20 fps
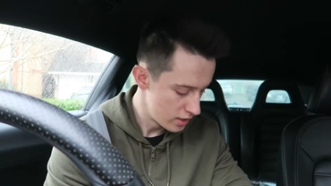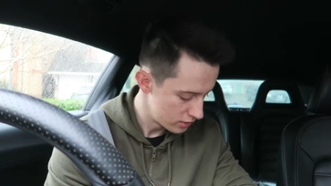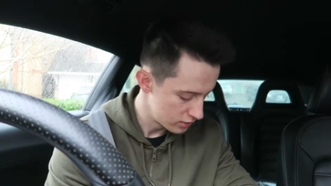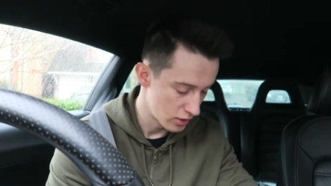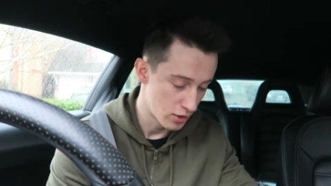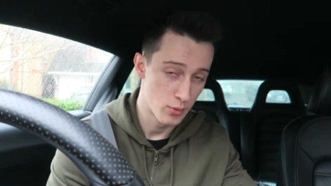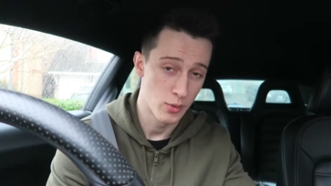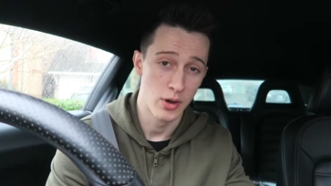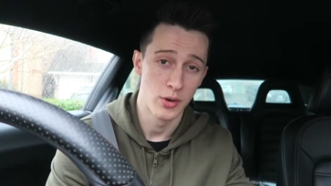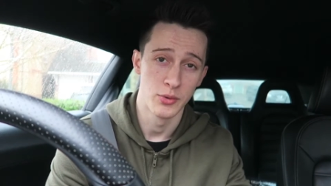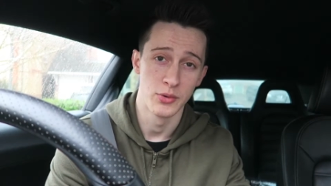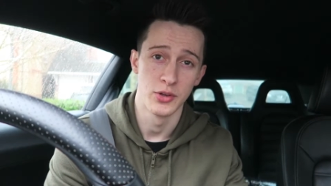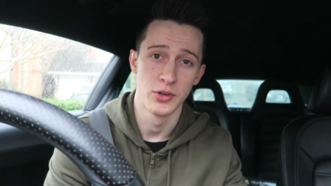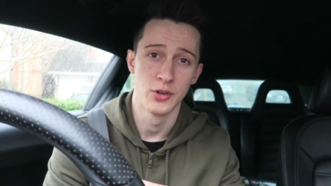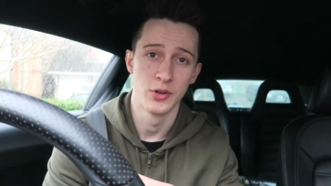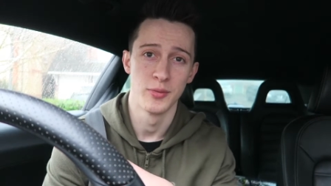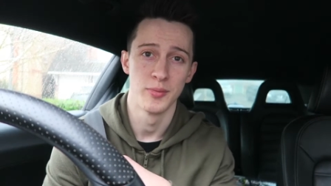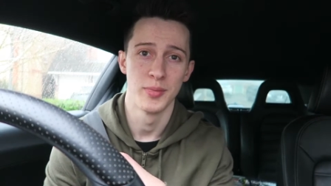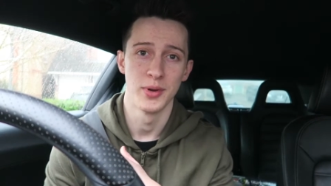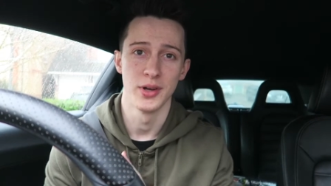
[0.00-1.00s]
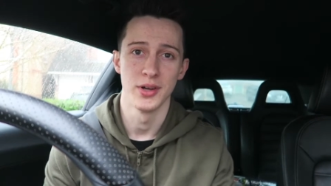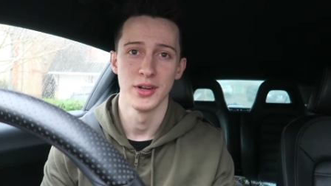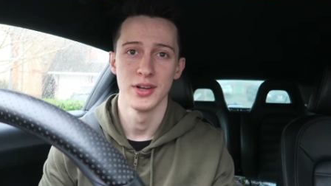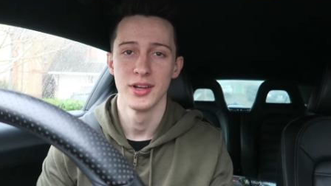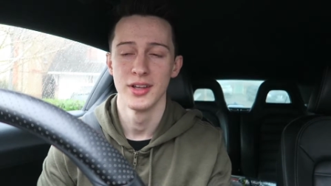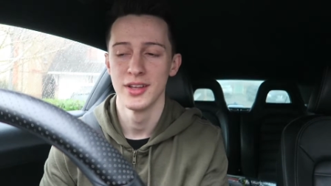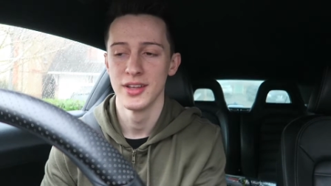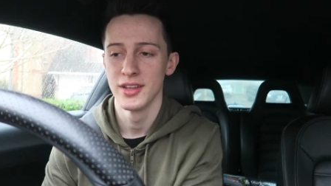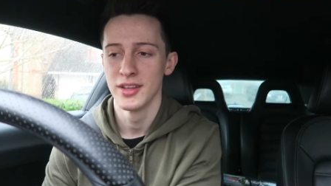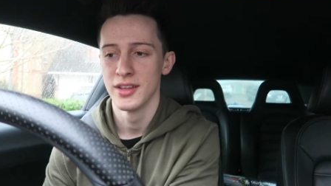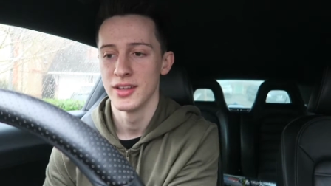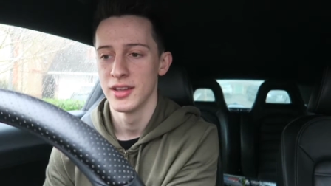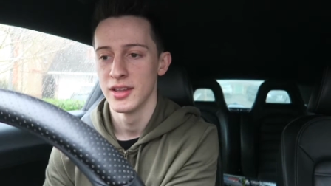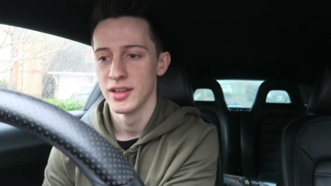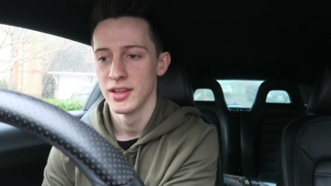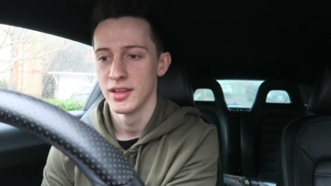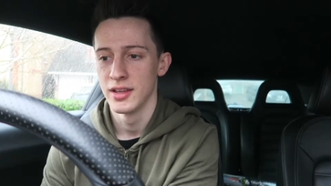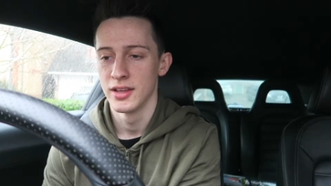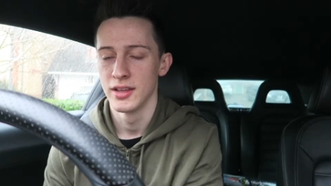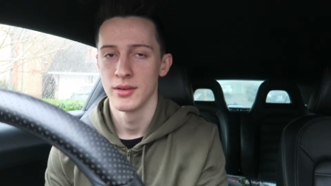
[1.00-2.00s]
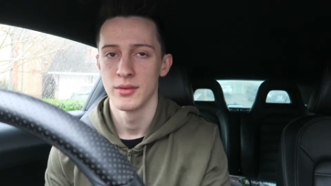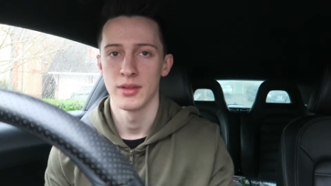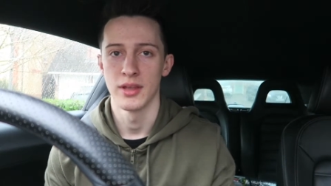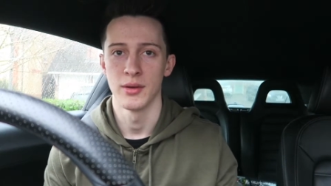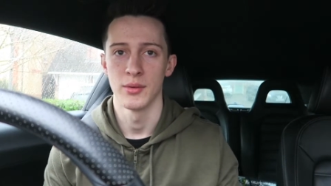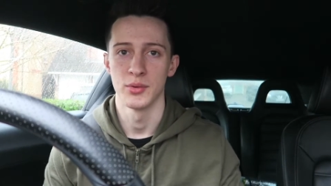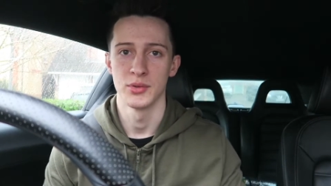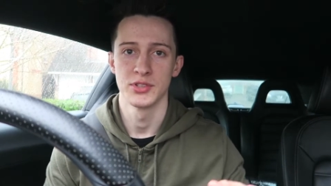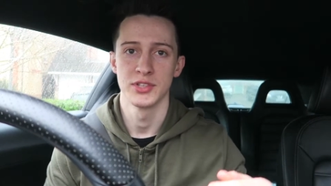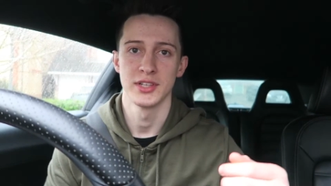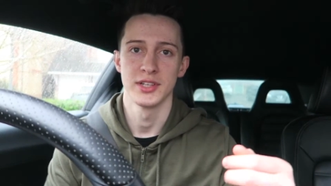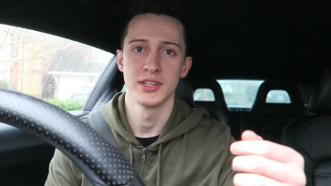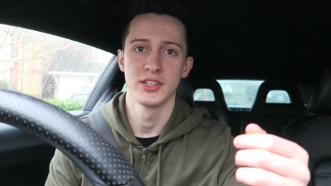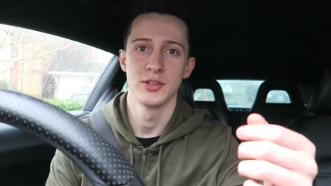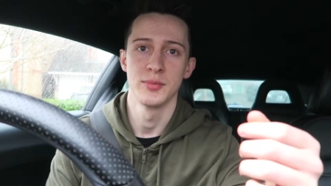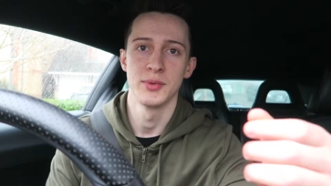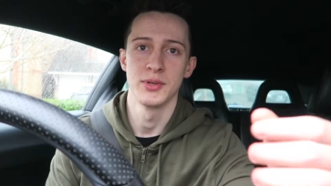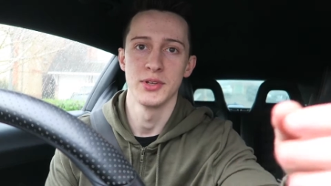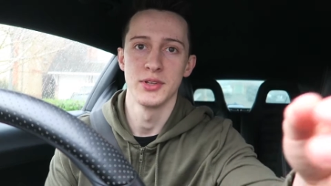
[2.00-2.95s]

Don't know what I'll do, but yeah, we'll see, should be